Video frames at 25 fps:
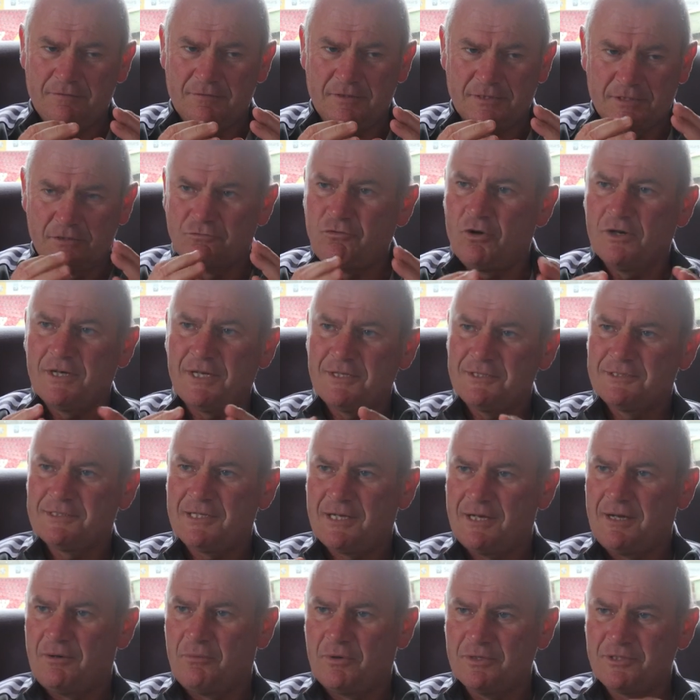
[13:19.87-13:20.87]
It's a wrong
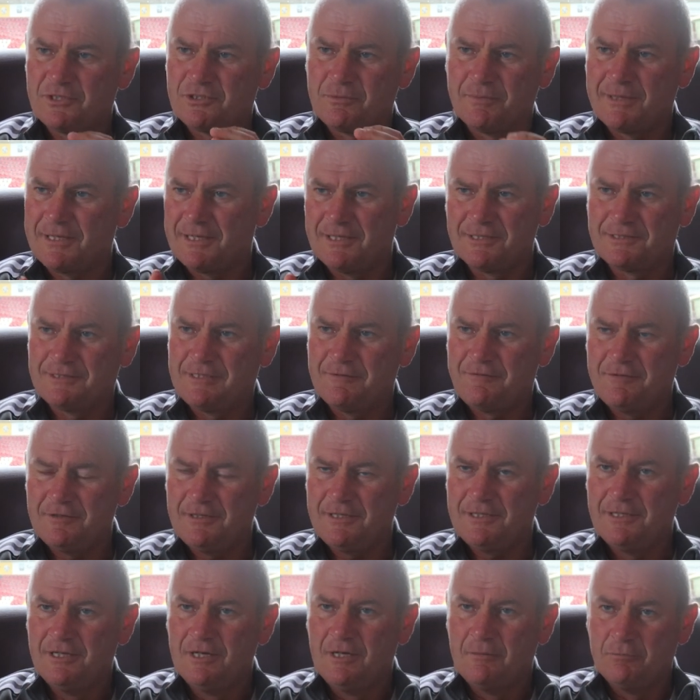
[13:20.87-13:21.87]
answer. I want something else
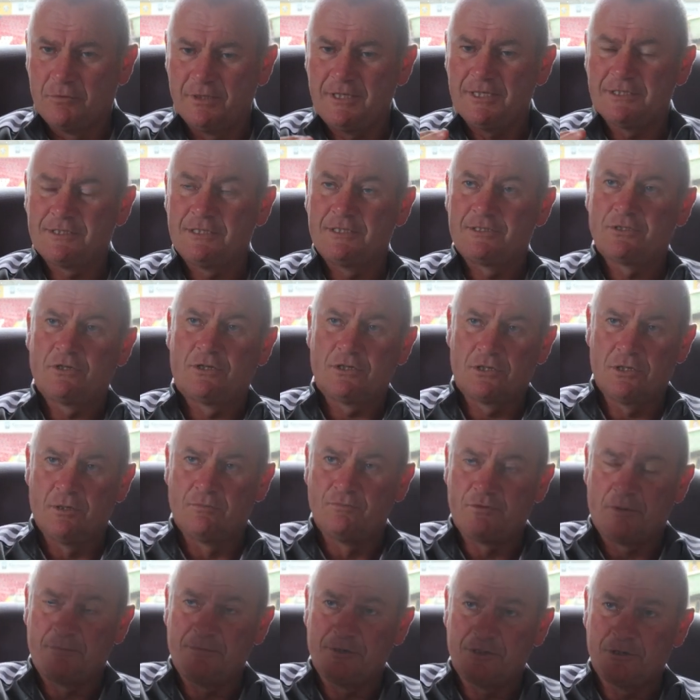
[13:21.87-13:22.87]
differently. But he says it's got to
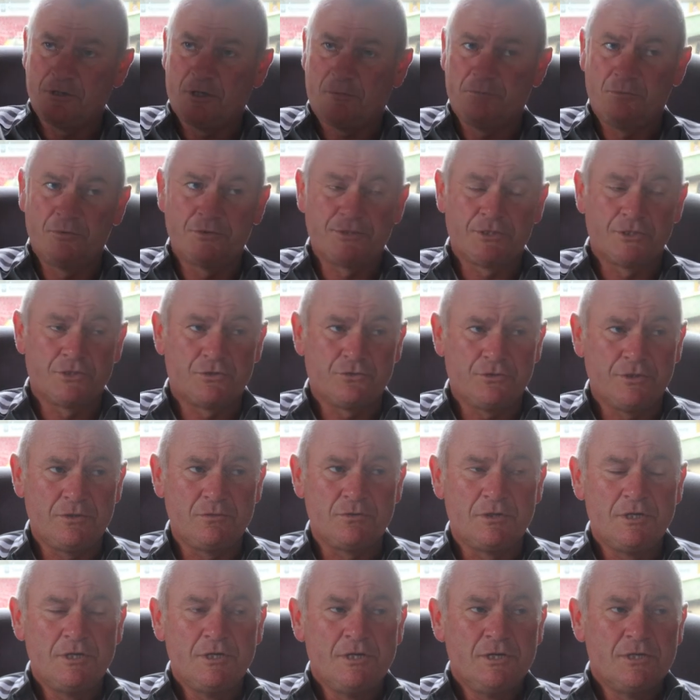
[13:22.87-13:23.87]
come from the top, which is
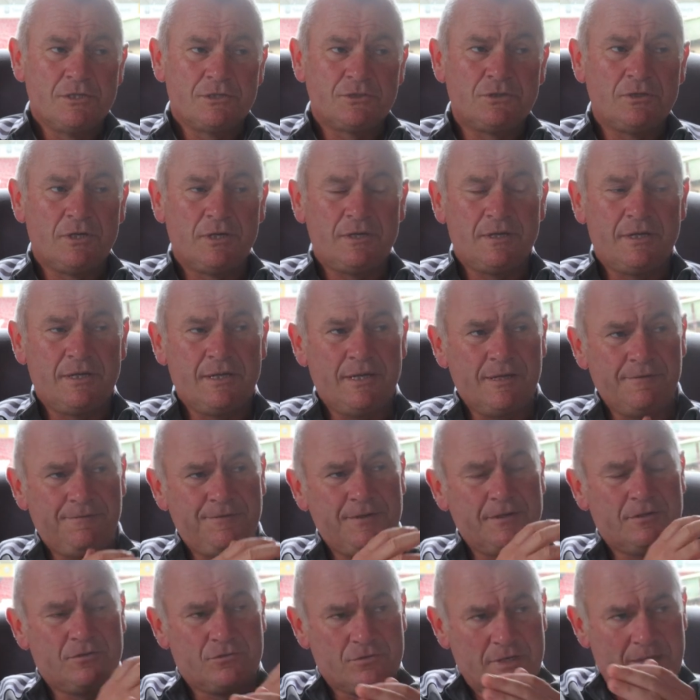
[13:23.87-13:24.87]
true. So
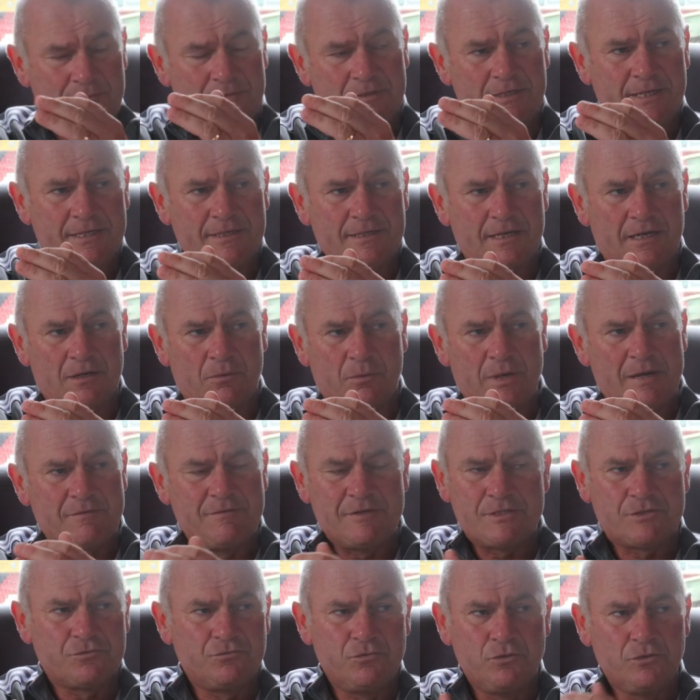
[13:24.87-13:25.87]
if you grab a night out where
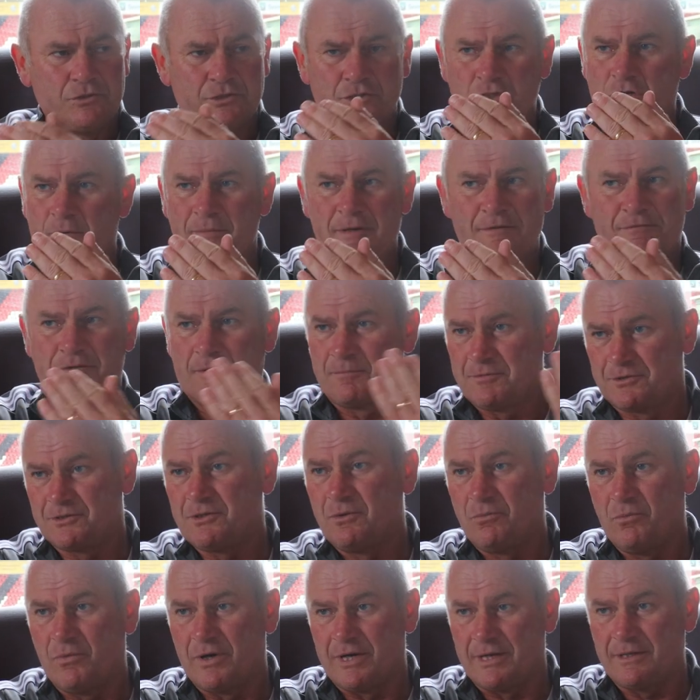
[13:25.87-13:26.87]
this rule's coming from
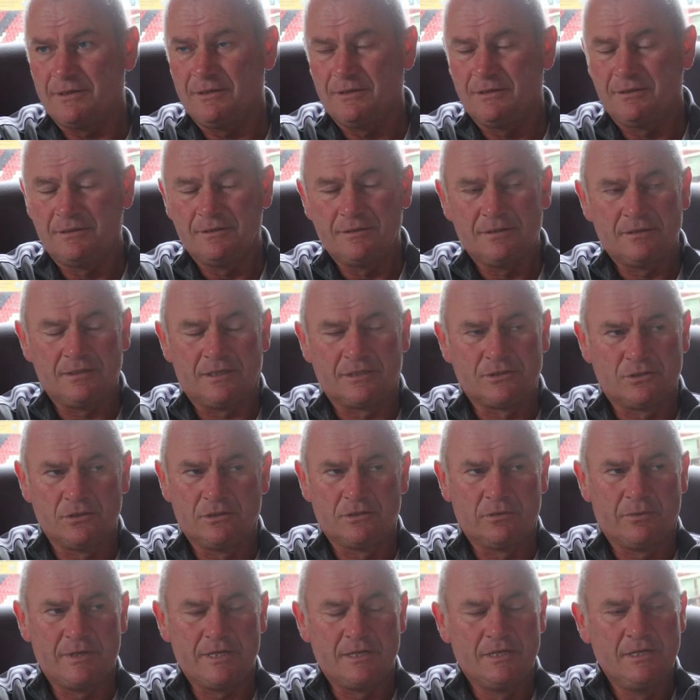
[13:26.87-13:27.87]
somewhere, I
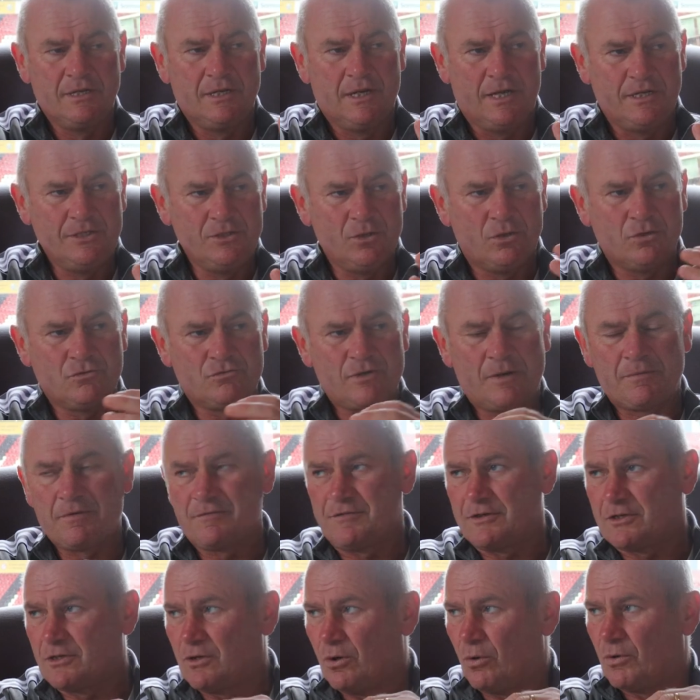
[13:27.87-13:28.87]
don't know where, and you're
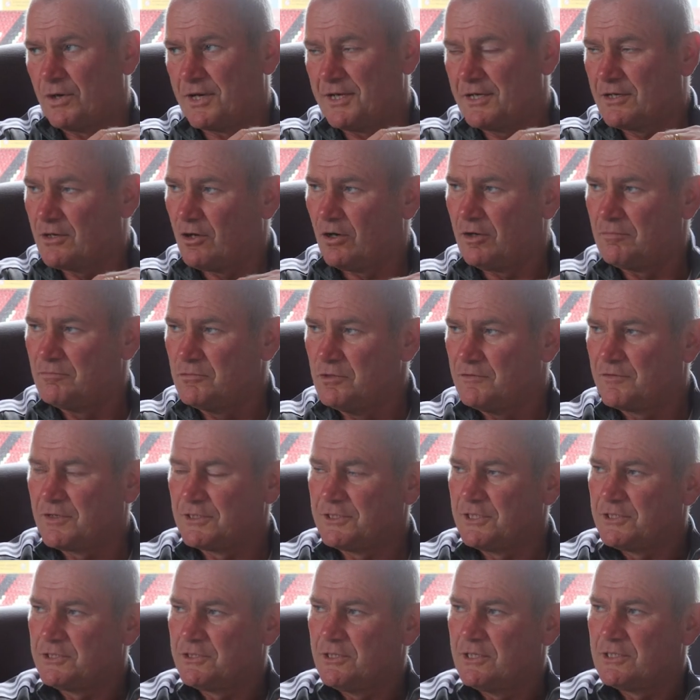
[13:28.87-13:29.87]
grabbing the corner, you can't move
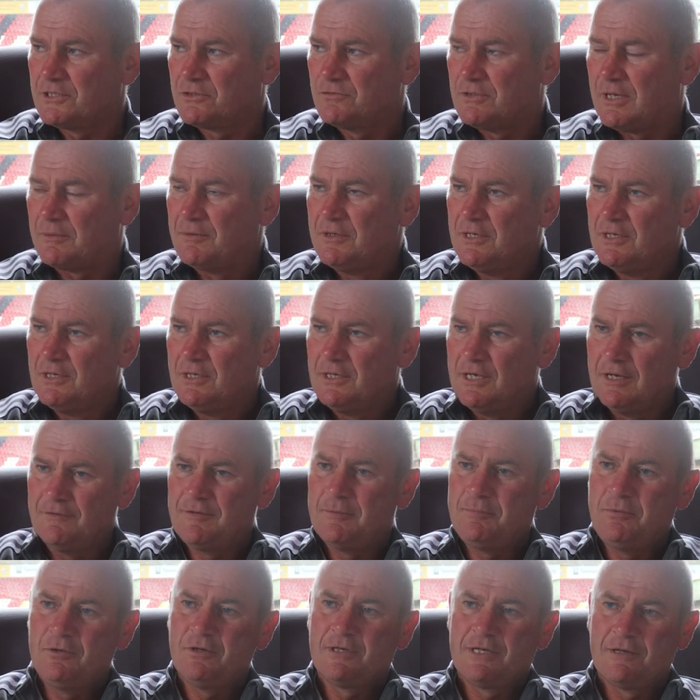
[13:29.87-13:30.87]
because your shirt's grabbed.
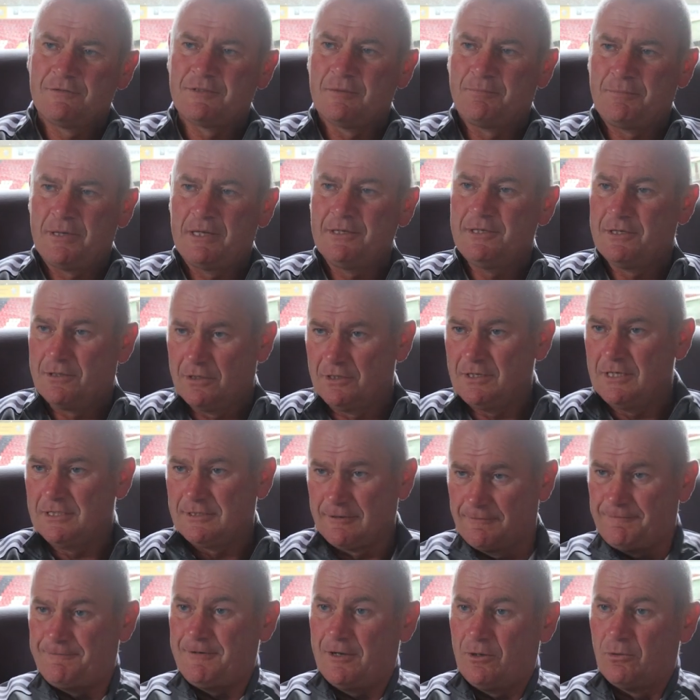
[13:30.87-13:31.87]
If a bloke gives a penalty card,
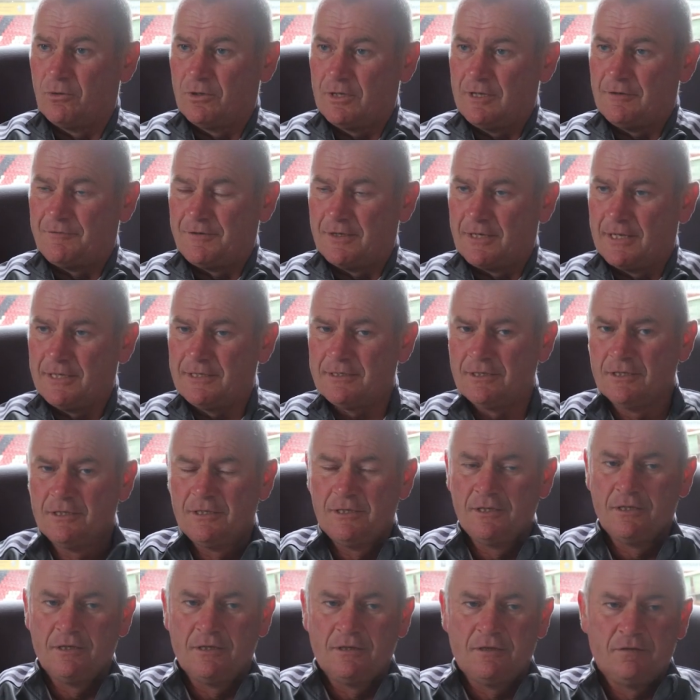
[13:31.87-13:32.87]
it's a foul, if you like,
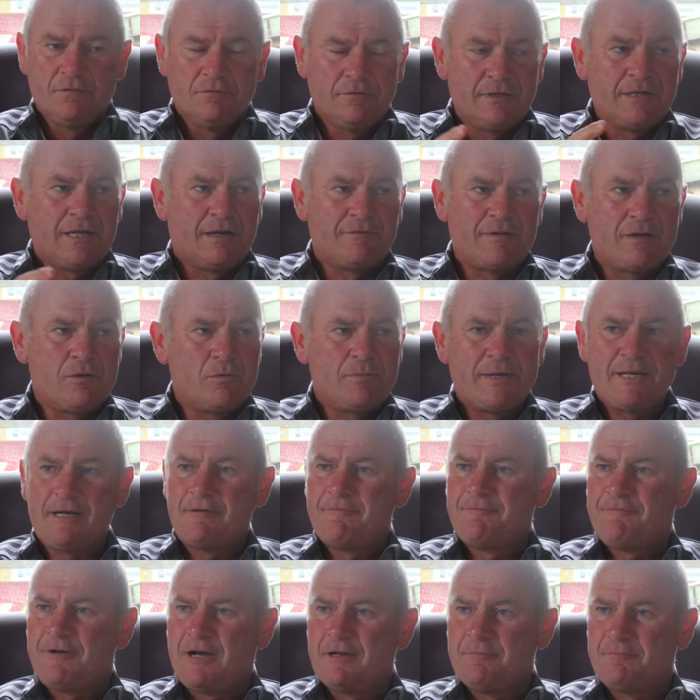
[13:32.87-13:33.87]
then I think we might
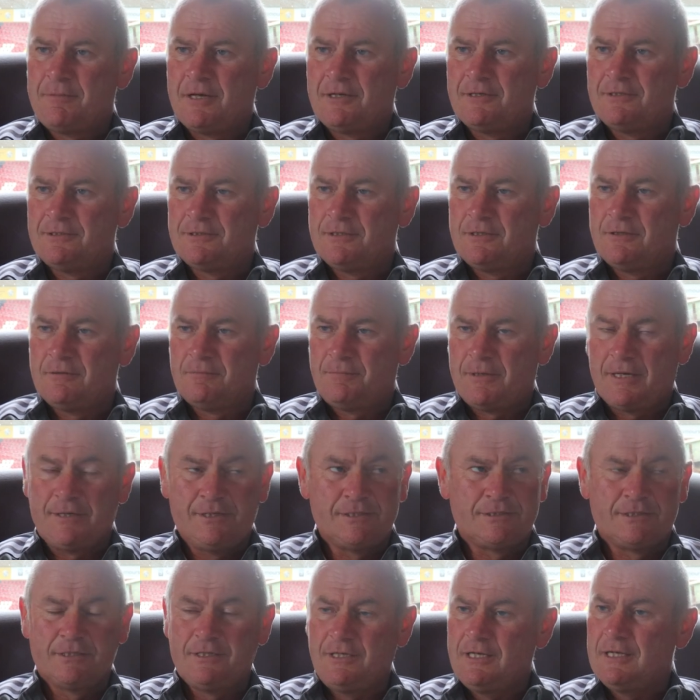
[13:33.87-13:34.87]
have 5
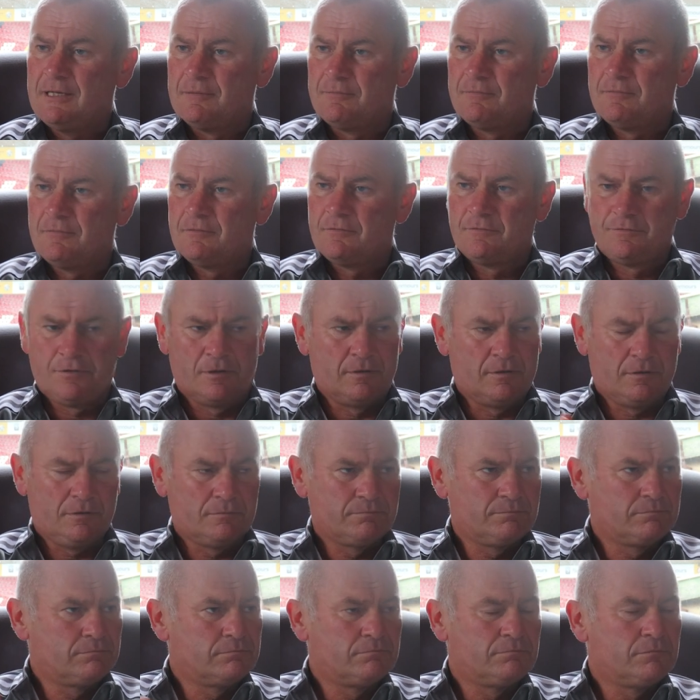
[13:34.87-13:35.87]
penalties a game
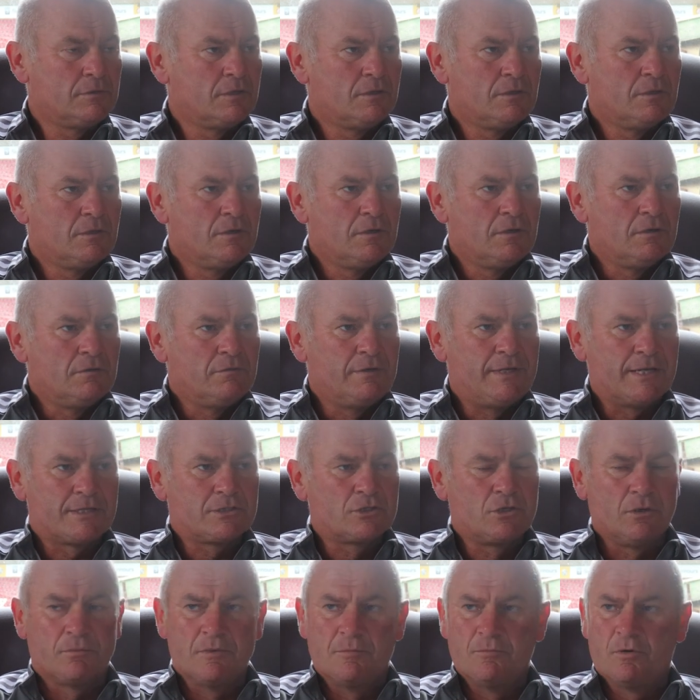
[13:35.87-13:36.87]
for the
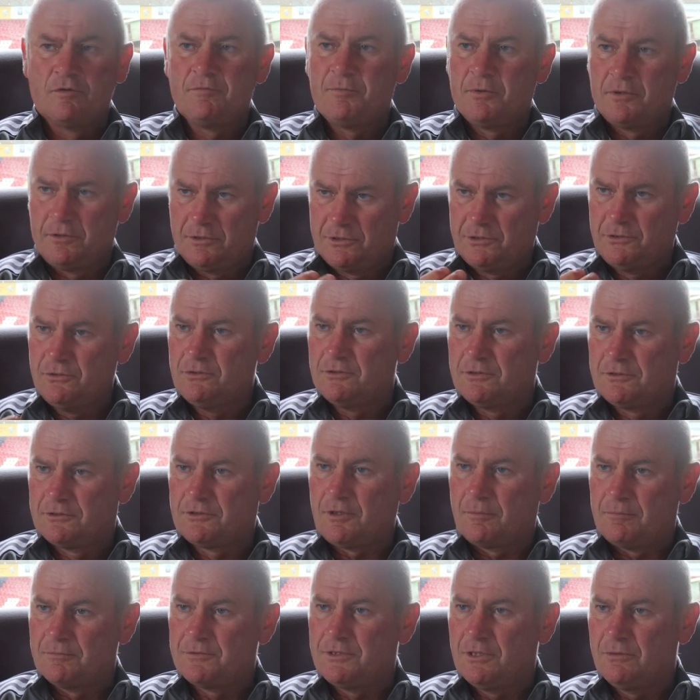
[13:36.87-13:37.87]
next couple of months, but it'll soon
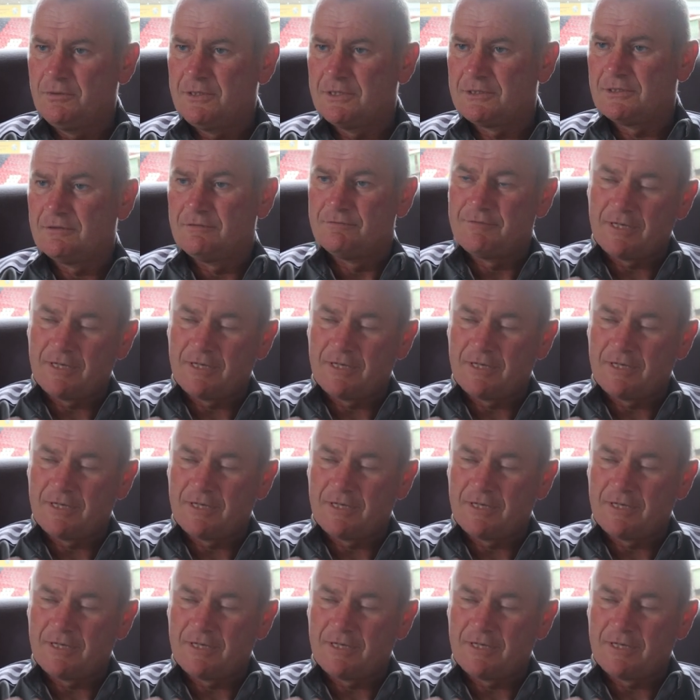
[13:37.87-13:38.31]
stop them doing it.